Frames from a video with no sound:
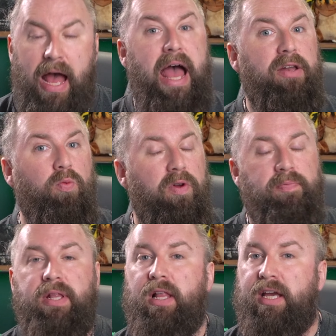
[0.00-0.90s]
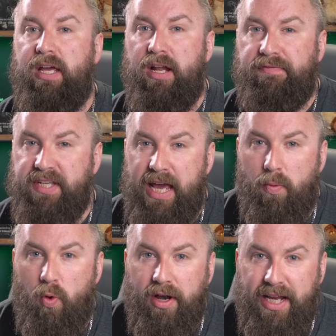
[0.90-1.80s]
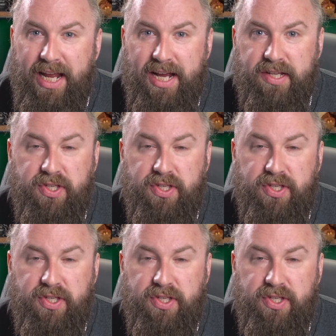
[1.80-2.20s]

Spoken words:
And we've been lucky enough to get one here,